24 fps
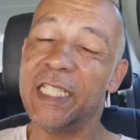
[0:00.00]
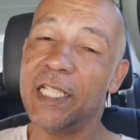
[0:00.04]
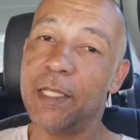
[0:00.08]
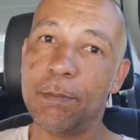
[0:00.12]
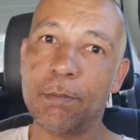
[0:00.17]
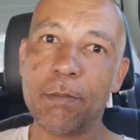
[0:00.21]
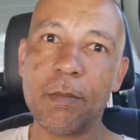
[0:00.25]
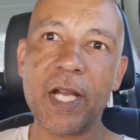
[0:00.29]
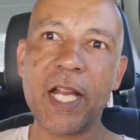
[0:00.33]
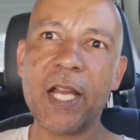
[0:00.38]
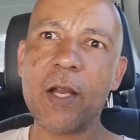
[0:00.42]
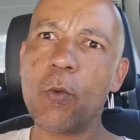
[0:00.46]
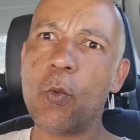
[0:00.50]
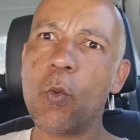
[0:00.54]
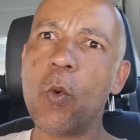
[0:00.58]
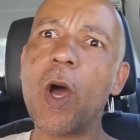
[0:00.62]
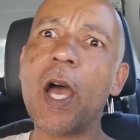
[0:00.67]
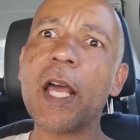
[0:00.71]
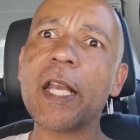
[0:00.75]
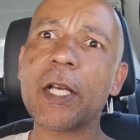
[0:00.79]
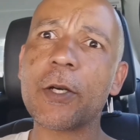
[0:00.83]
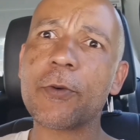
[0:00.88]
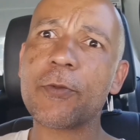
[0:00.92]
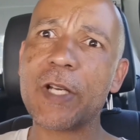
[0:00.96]
you might
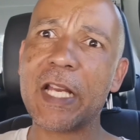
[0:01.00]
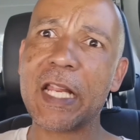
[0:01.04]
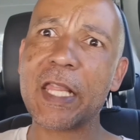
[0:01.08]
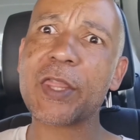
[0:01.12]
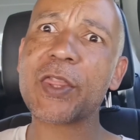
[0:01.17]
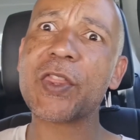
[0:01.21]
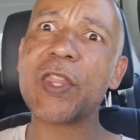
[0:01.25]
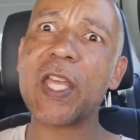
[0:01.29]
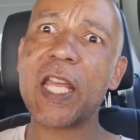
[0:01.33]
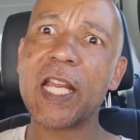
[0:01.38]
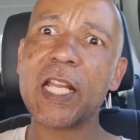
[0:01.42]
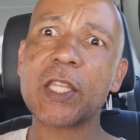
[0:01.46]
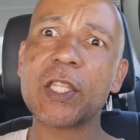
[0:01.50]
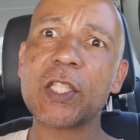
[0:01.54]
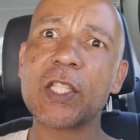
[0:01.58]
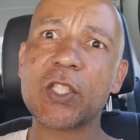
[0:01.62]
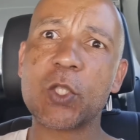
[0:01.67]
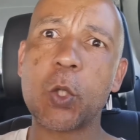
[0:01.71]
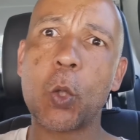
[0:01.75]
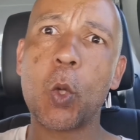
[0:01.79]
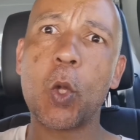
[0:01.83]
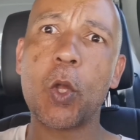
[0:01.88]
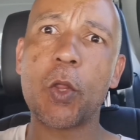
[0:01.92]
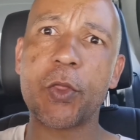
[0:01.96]
want to rethink
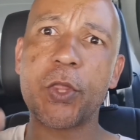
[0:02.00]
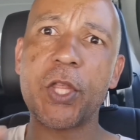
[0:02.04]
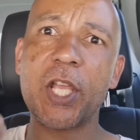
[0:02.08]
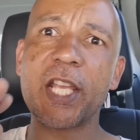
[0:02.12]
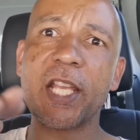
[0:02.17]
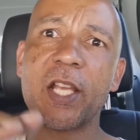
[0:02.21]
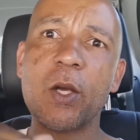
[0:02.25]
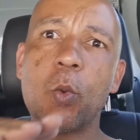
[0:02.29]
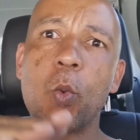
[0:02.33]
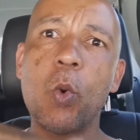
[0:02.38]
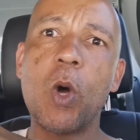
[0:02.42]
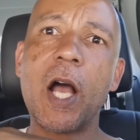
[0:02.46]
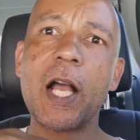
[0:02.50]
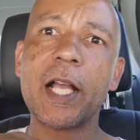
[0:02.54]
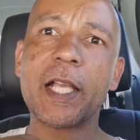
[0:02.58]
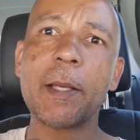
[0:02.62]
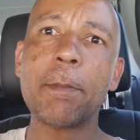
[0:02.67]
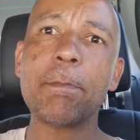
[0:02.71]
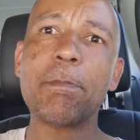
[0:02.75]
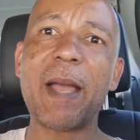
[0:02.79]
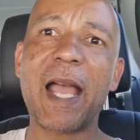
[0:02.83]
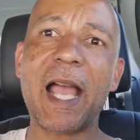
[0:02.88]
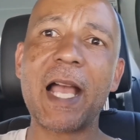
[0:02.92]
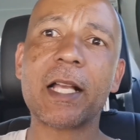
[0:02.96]
this whole thing and
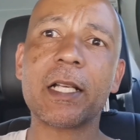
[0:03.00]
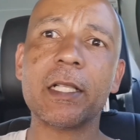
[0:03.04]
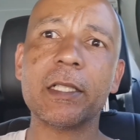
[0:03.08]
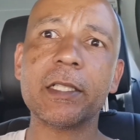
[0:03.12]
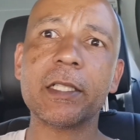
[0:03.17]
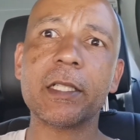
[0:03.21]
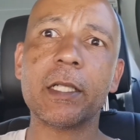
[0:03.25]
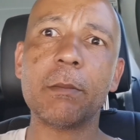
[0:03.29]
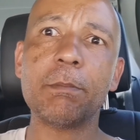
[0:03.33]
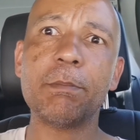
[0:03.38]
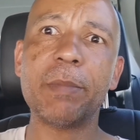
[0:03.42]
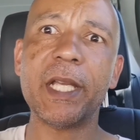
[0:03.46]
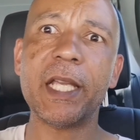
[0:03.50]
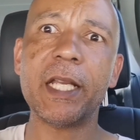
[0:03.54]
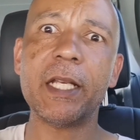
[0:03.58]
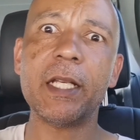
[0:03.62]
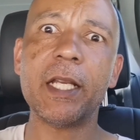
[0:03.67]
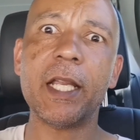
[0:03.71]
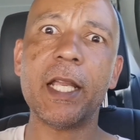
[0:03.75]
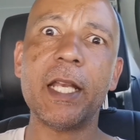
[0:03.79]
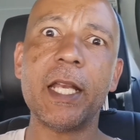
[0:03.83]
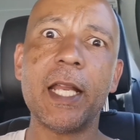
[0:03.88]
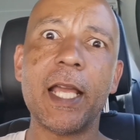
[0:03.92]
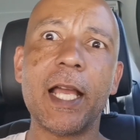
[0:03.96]
walk it back a little
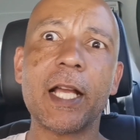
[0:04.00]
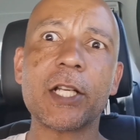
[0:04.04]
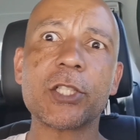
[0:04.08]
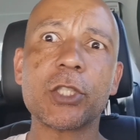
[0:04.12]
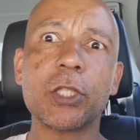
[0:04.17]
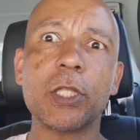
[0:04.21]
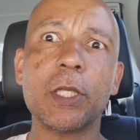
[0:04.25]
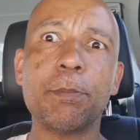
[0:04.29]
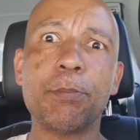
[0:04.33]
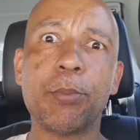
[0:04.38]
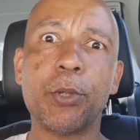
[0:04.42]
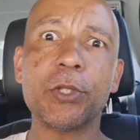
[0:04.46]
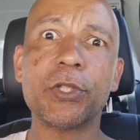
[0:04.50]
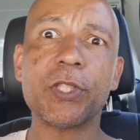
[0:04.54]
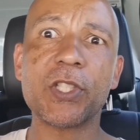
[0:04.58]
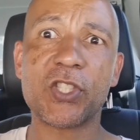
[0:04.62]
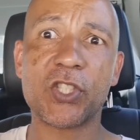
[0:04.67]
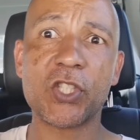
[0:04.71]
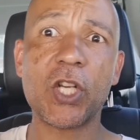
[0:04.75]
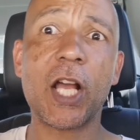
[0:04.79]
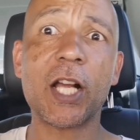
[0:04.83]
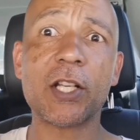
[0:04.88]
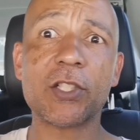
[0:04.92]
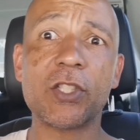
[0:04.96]
bit and actually put the
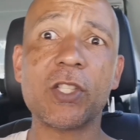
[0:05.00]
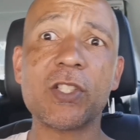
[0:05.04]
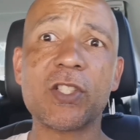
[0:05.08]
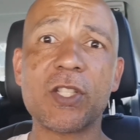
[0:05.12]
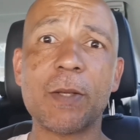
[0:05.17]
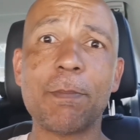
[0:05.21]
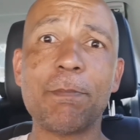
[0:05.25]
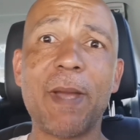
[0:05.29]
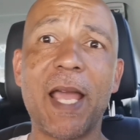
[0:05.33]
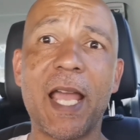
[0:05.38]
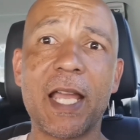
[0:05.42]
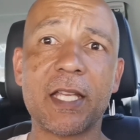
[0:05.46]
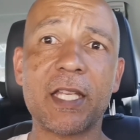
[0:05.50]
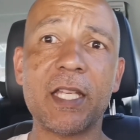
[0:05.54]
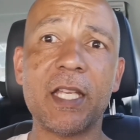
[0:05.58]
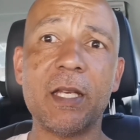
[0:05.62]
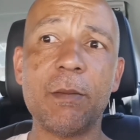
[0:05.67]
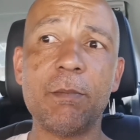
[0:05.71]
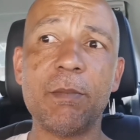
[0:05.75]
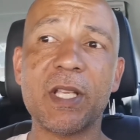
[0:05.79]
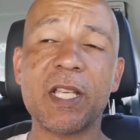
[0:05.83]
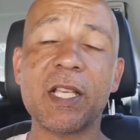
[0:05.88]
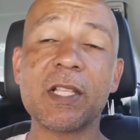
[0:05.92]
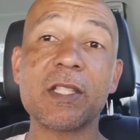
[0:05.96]
stock system back
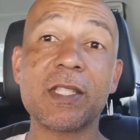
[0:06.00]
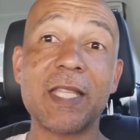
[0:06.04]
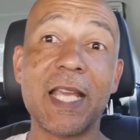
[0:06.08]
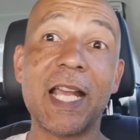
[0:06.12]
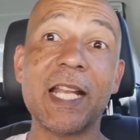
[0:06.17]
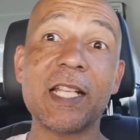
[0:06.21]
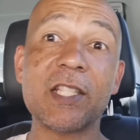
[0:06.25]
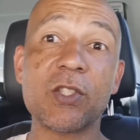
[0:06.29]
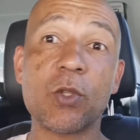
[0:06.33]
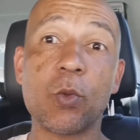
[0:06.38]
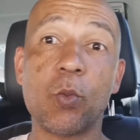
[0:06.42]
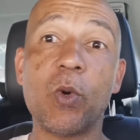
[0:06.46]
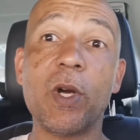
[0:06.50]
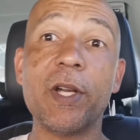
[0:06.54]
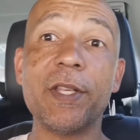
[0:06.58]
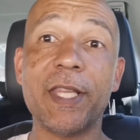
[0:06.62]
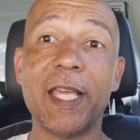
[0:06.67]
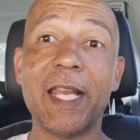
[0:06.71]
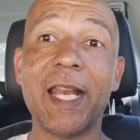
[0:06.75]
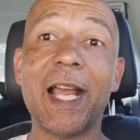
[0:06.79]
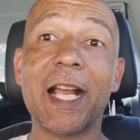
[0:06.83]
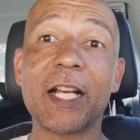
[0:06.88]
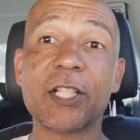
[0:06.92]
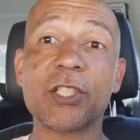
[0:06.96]
in, because that's the
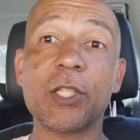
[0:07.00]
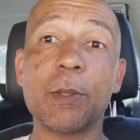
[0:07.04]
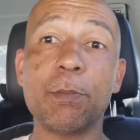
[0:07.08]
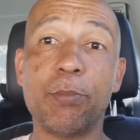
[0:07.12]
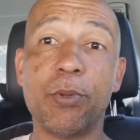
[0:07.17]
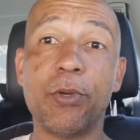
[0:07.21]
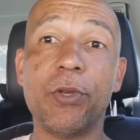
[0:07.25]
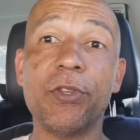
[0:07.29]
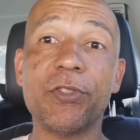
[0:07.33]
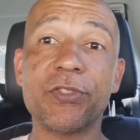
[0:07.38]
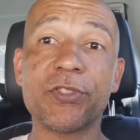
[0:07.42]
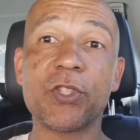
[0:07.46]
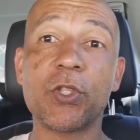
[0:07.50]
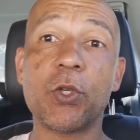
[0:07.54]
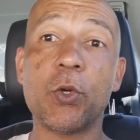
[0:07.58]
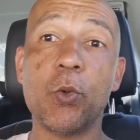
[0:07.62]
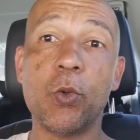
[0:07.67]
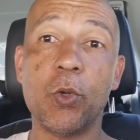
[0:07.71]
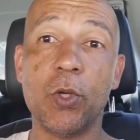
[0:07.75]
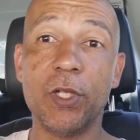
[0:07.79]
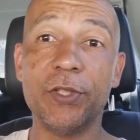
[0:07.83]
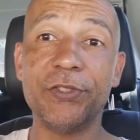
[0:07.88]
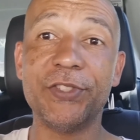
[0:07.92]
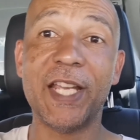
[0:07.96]
one that actually pulls
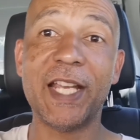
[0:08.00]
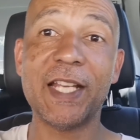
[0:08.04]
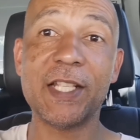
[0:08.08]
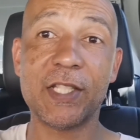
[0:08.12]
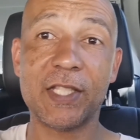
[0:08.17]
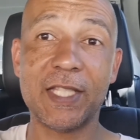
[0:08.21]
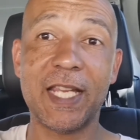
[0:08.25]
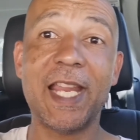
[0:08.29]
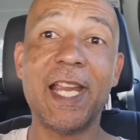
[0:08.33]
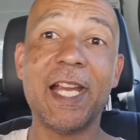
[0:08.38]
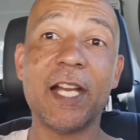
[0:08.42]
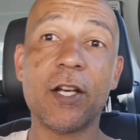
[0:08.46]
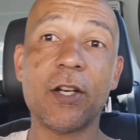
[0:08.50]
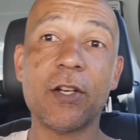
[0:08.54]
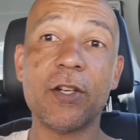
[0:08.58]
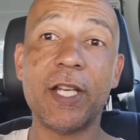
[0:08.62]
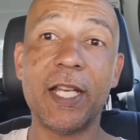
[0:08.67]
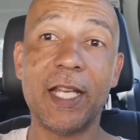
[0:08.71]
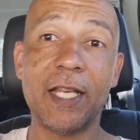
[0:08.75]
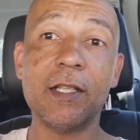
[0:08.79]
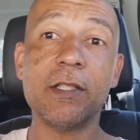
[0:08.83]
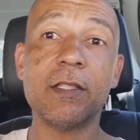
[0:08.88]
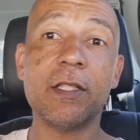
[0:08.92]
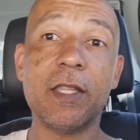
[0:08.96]
cool, dense
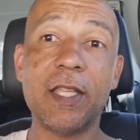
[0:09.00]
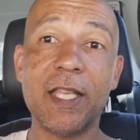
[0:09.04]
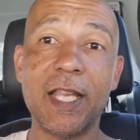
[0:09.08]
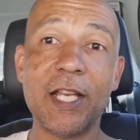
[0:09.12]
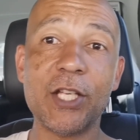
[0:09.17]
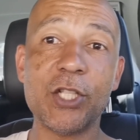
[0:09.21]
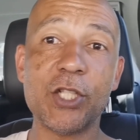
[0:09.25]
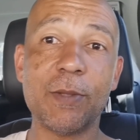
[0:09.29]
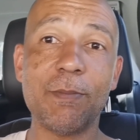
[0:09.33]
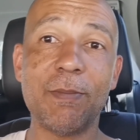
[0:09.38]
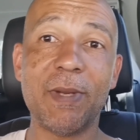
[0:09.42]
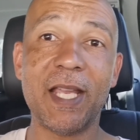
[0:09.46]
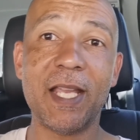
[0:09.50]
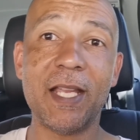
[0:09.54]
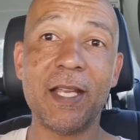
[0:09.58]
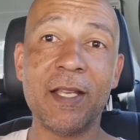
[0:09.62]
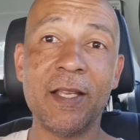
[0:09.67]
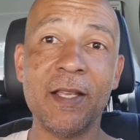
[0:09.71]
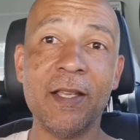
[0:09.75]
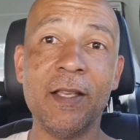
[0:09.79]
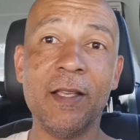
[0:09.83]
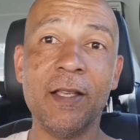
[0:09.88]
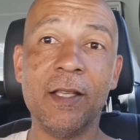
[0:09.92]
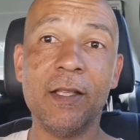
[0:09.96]
air into the engine
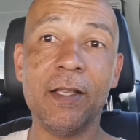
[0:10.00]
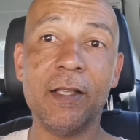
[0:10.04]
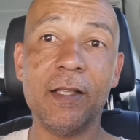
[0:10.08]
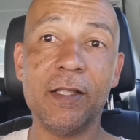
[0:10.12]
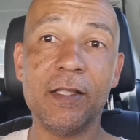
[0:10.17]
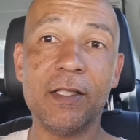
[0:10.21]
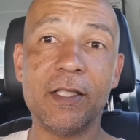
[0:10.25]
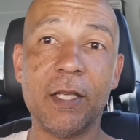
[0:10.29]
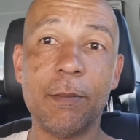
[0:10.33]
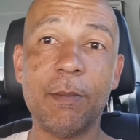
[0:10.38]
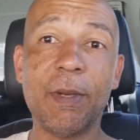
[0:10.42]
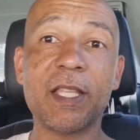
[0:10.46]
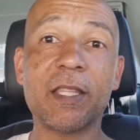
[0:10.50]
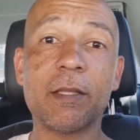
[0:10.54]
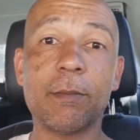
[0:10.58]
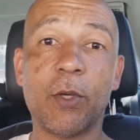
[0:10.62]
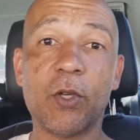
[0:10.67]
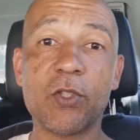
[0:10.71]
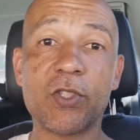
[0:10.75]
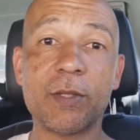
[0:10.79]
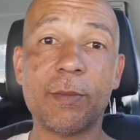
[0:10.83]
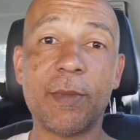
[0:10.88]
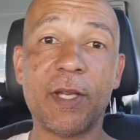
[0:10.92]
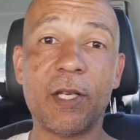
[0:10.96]
bay to make the
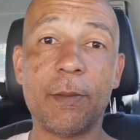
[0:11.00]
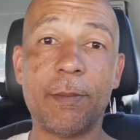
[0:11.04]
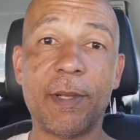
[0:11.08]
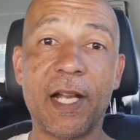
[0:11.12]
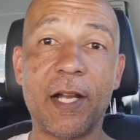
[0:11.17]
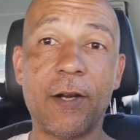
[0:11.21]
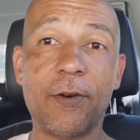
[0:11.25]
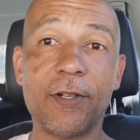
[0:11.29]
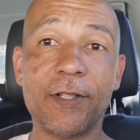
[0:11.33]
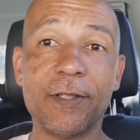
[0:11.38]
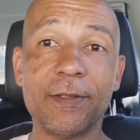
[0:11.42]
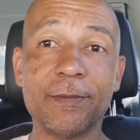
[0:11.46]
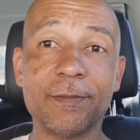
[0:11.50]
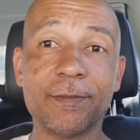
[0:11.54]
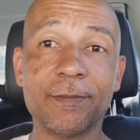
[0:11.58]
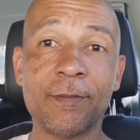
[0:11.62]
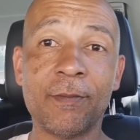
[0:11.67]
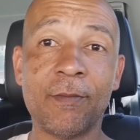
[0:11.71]
most amount of power.